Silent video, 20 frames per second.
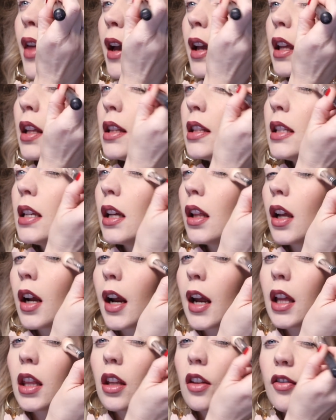that concealer
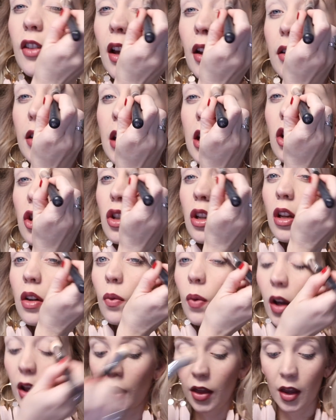and the
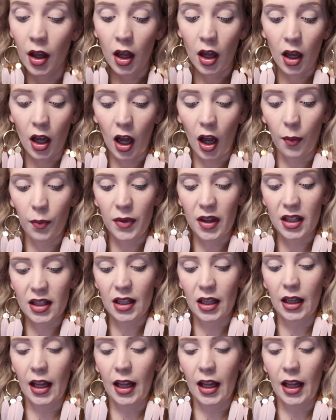foundation with this